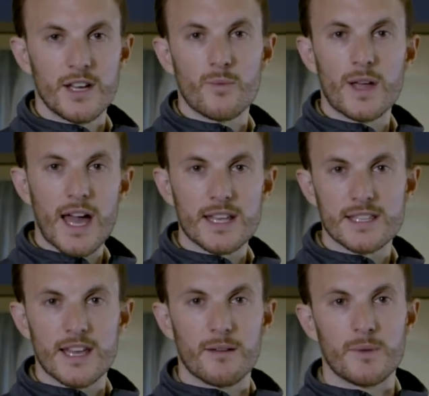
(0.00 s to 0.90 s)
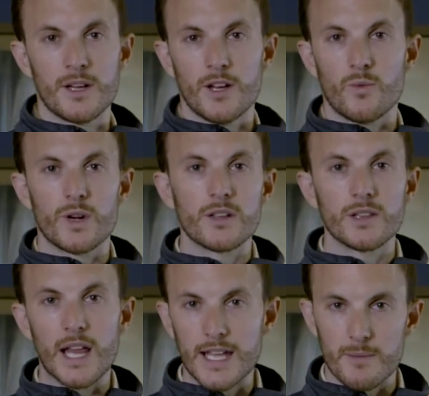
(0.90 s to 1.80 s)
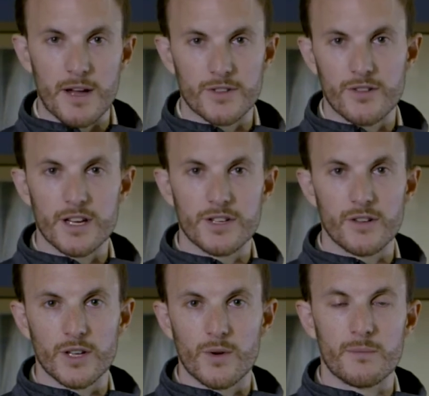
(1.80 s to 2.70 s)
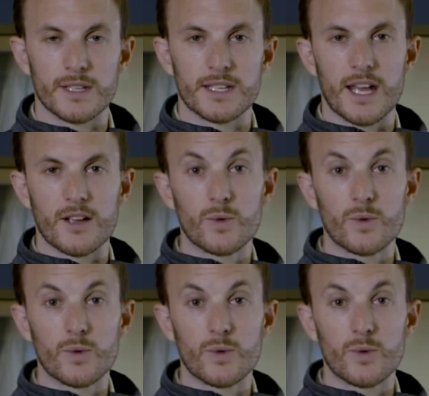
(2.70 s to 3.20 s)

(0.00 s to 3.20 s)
We asked them, what do you like about traditional equipment today?